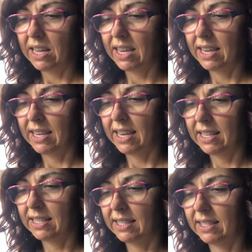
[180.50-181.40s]

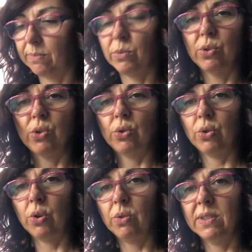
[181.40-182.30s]
ingens
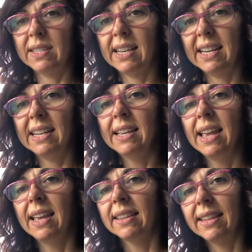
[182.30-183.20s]
monstrosa
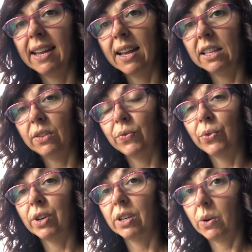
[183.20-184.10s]
that
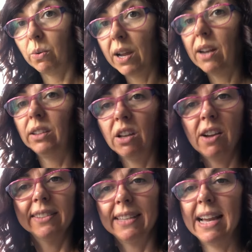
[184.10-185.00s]
for quite a
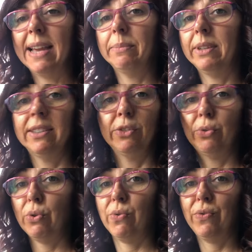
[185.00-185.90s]
long time didn't
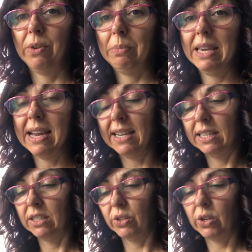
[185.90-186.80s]
grow for me. I
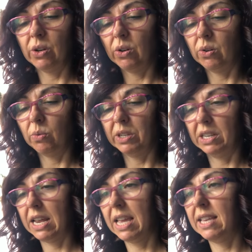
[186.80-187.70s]
didn't know what
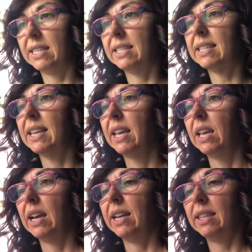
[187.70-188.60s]
it is.
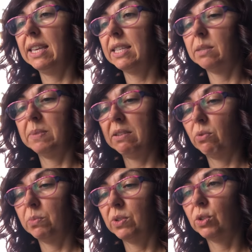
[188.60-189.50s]
I think it's been
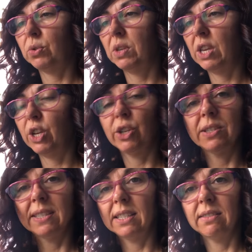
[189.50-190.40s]
almost 2
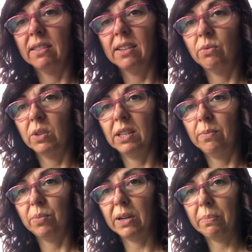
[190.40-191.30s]
years and didn't really
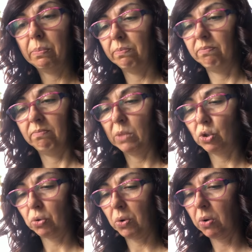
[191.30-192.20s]
put up
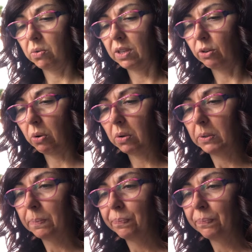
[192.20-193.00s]
much growth at all.